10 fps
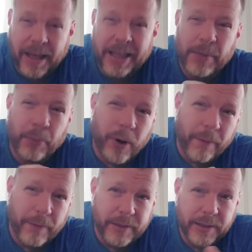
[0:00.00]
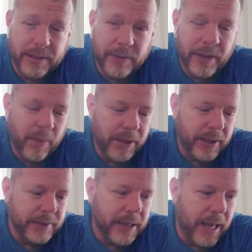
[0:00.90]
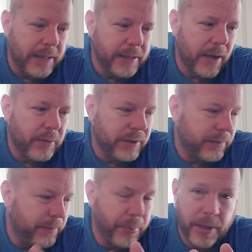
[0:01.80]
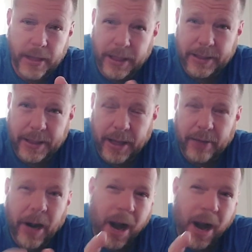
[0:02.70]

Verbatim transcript: I need to preface this video because as I was putting it together,